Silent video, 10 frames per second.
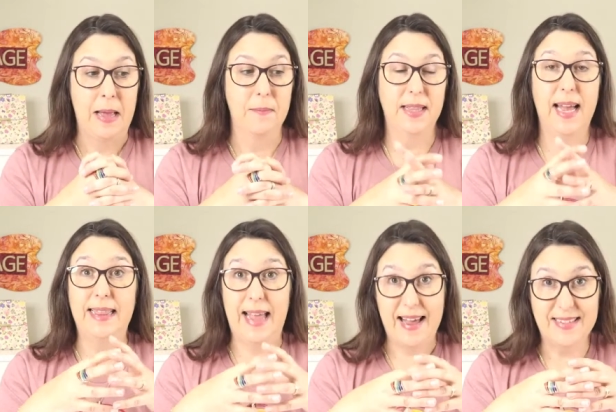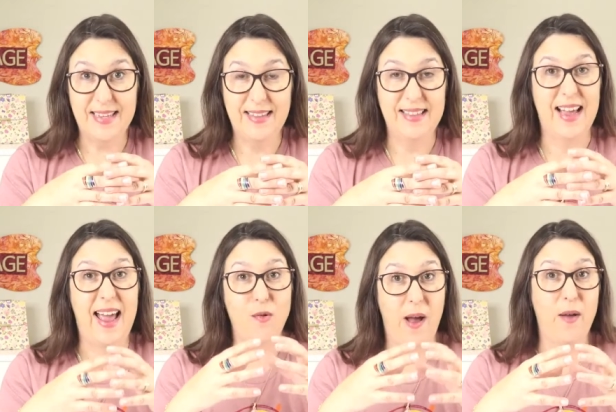But I tested and
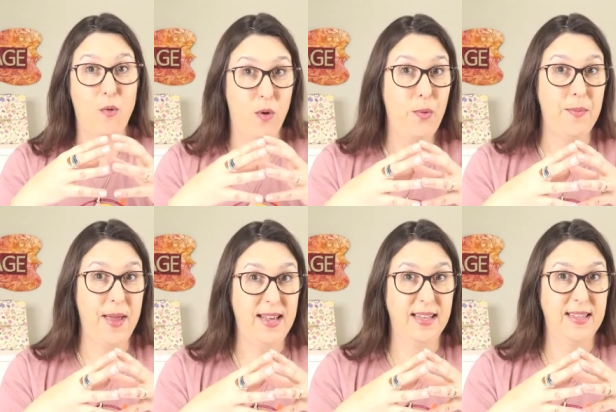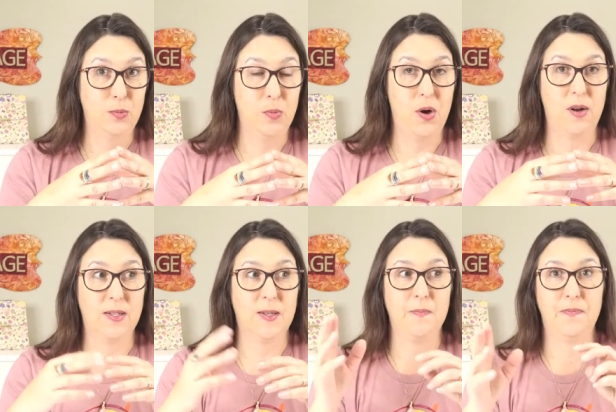I, I will be making this
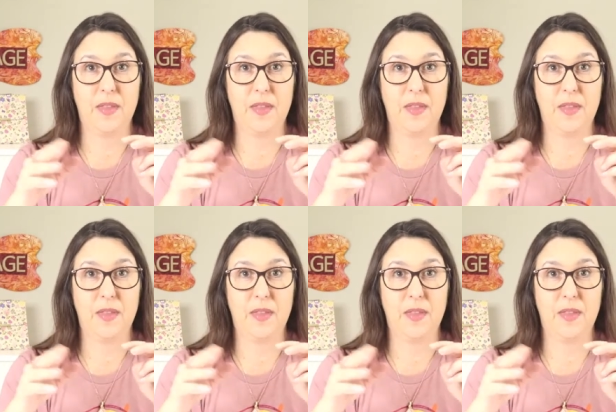box